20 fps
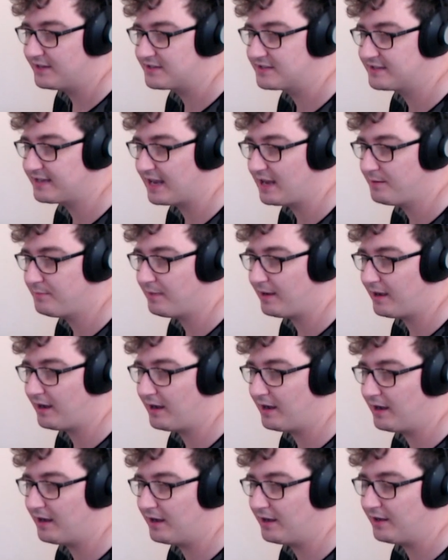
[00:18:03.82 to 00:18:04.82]
the same
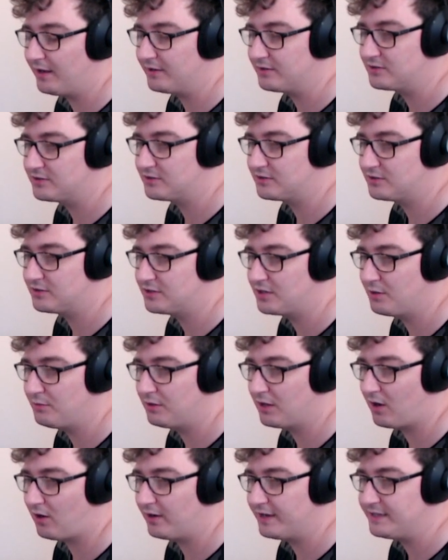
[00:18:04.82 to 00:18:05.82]
uh, two
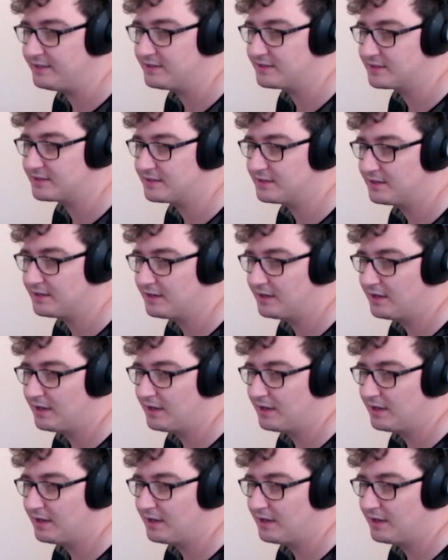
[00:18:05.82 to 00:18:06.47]
lines